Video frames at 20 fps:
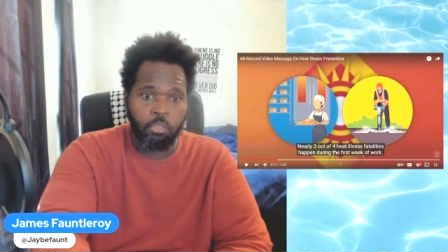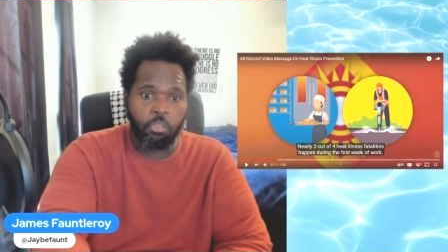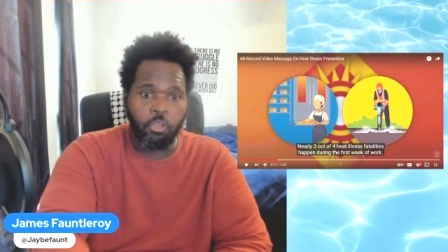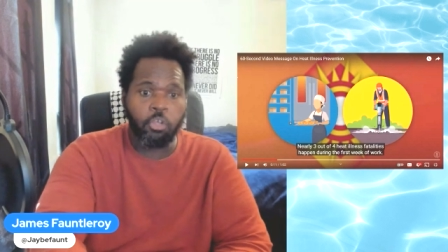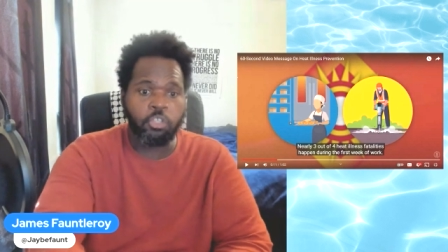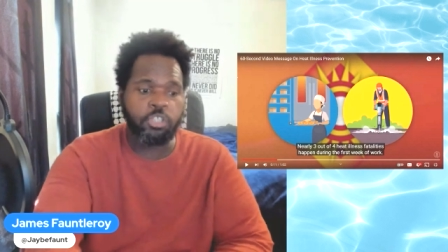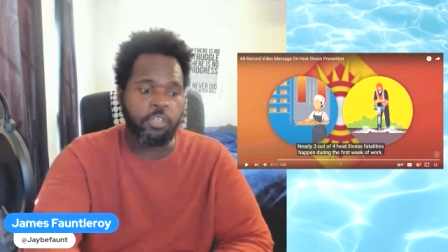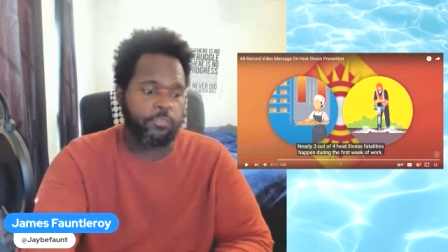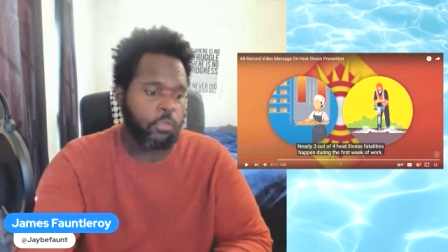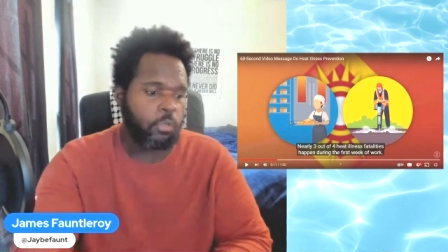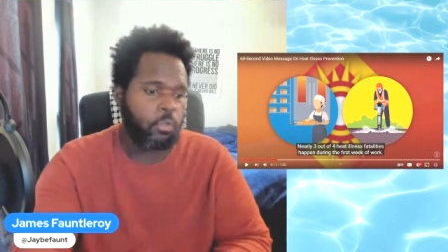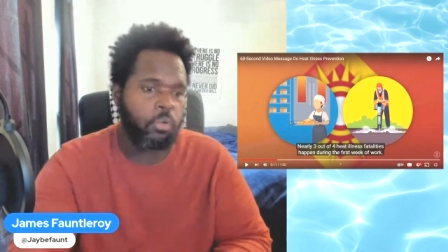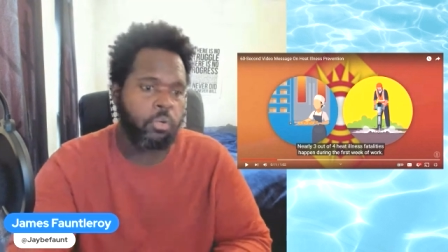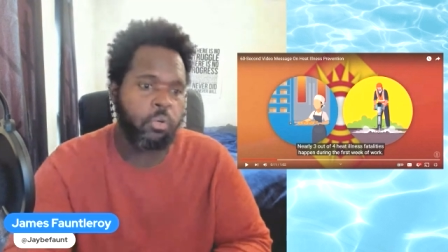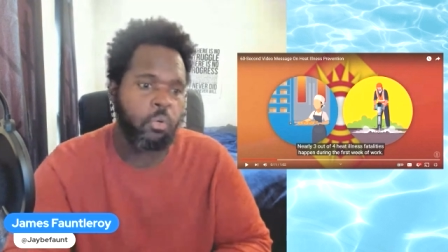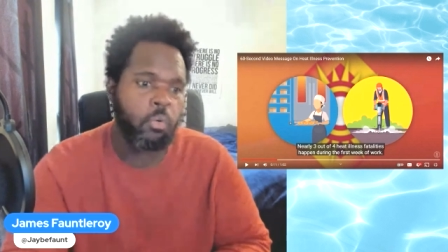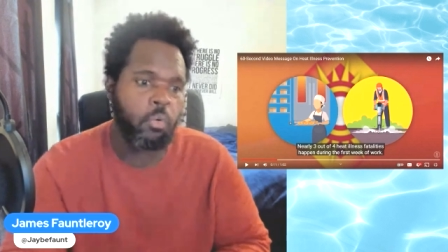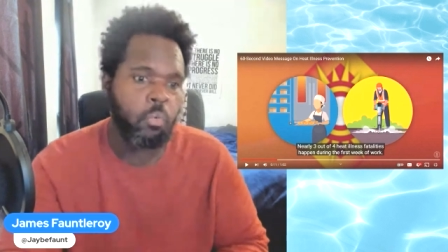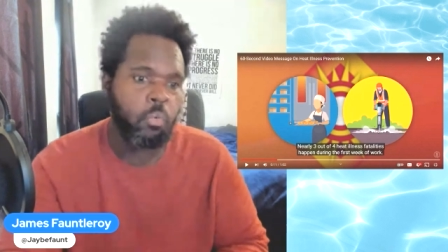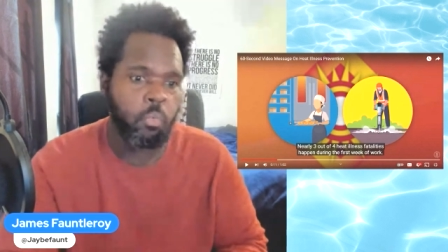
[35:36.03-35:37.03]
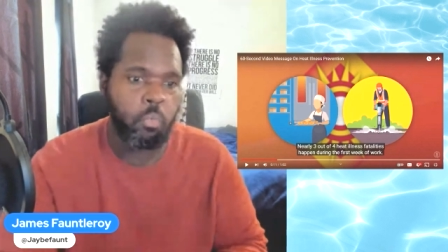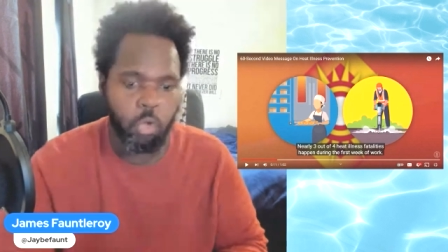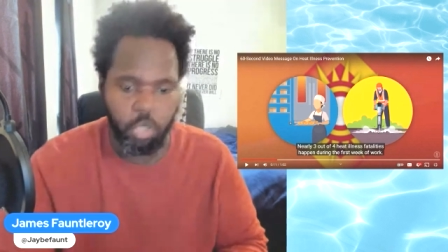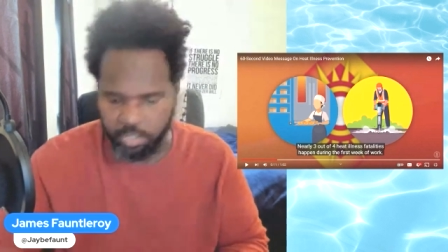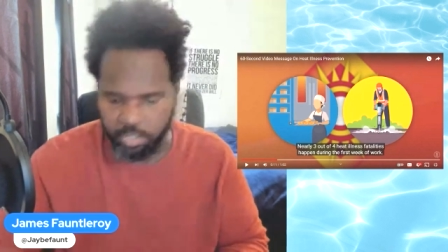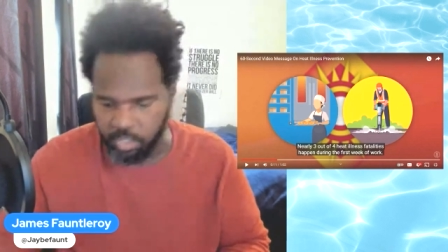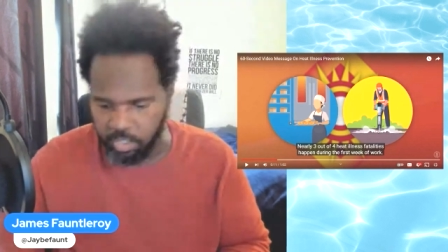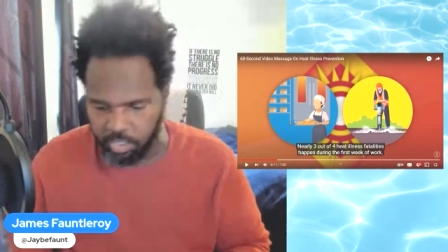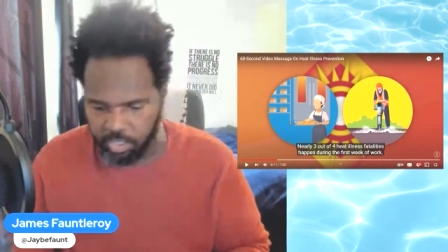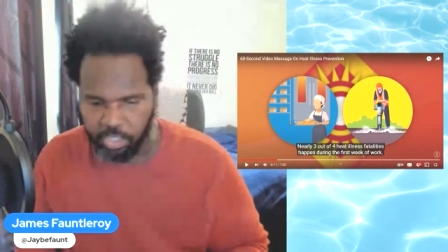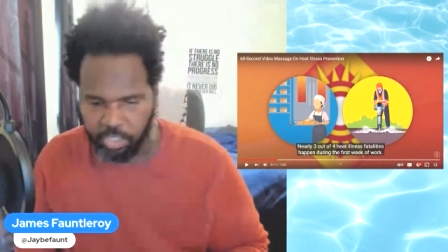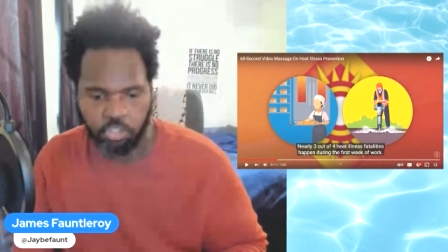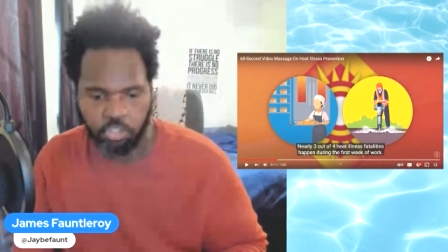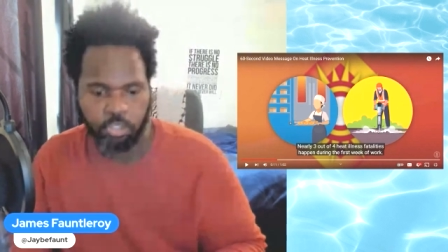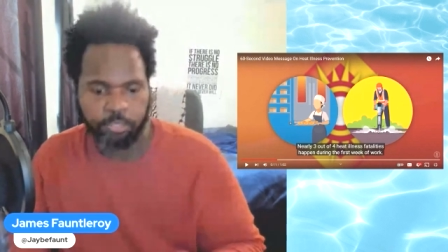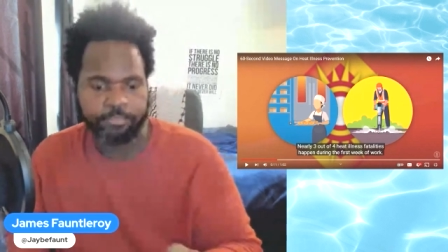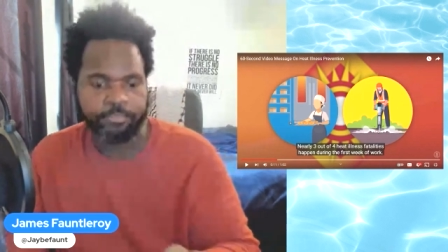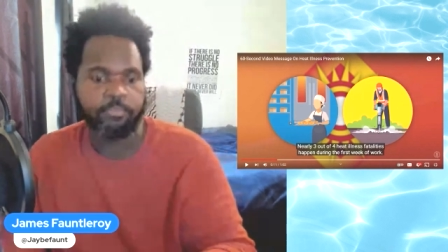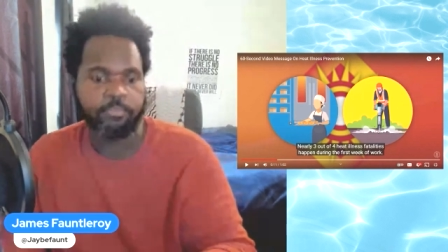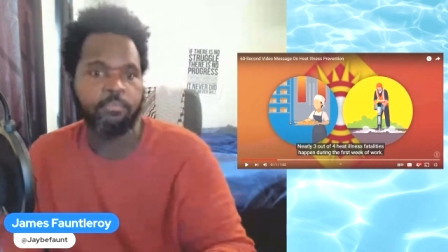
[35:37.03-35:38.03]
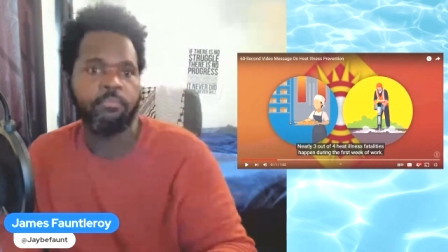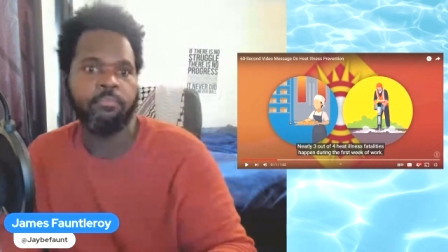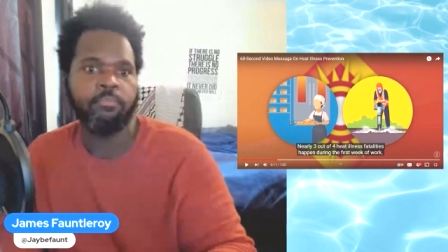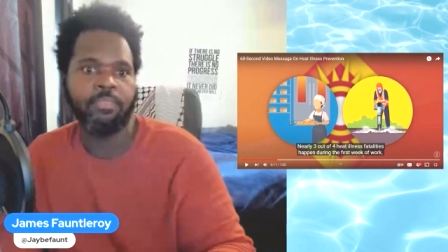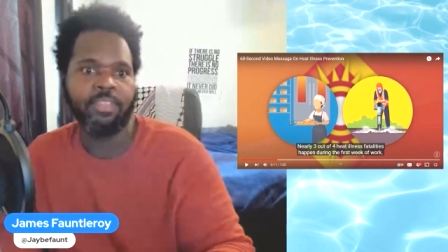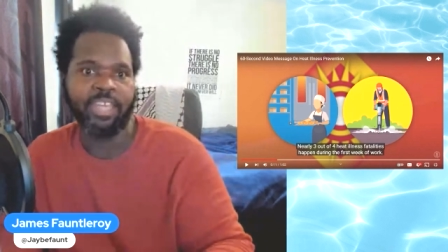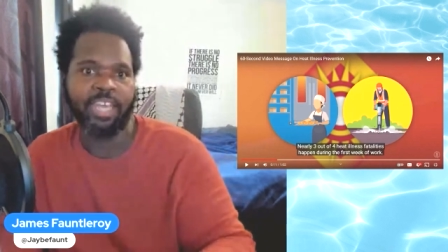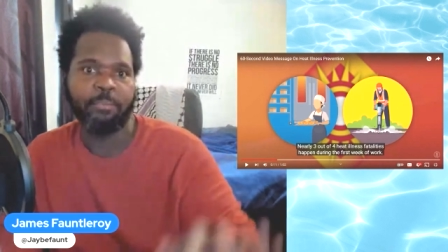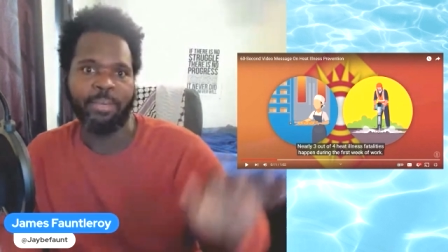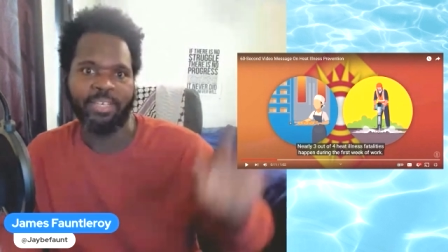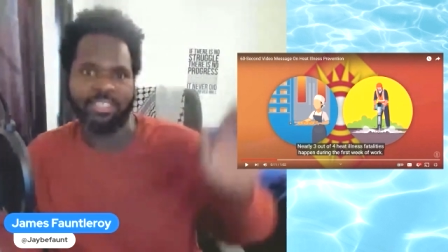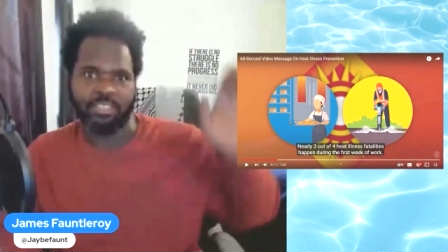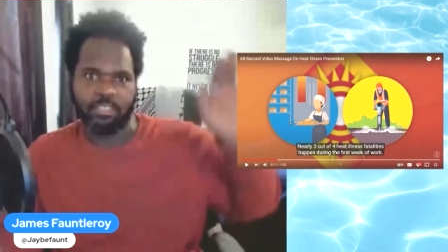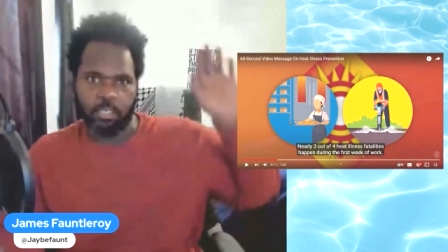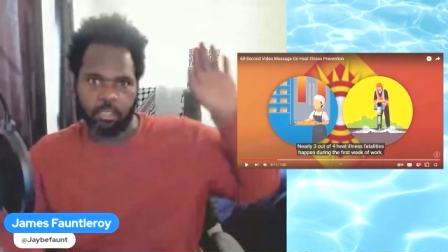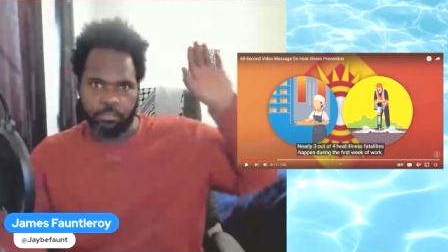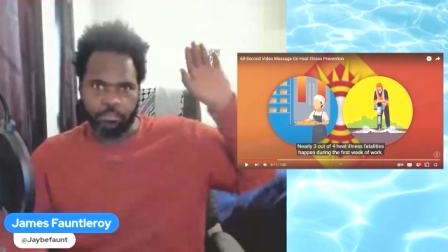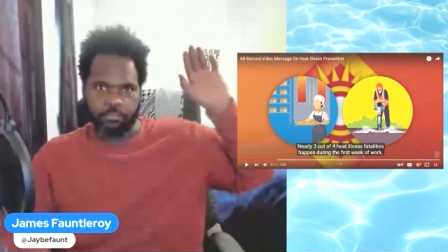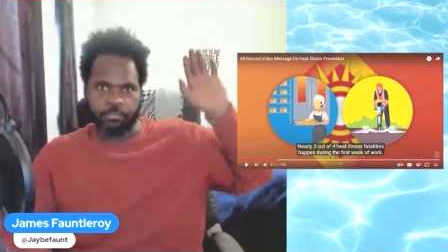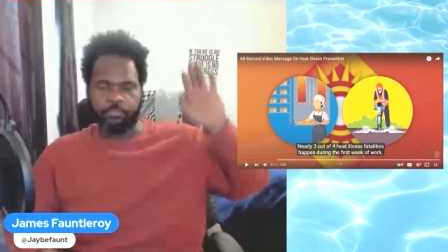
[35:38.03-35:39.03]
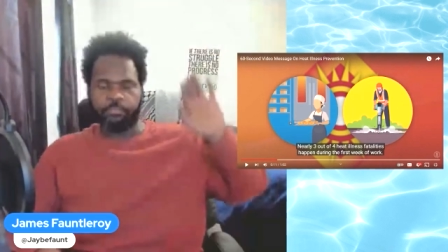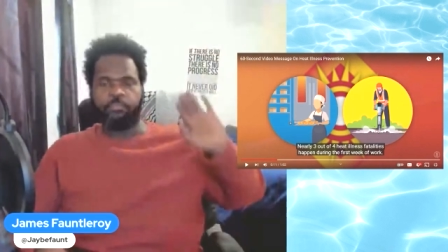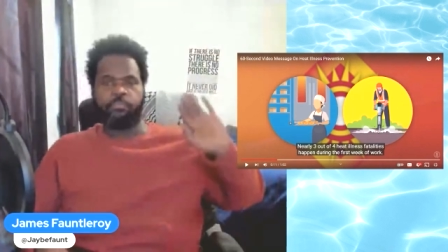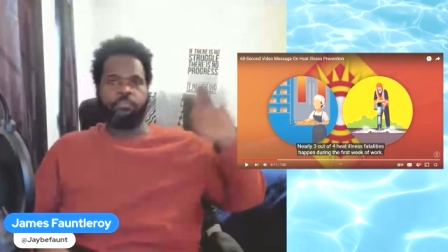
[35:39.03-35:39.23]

Those of you who worked in the kitchen, like myself,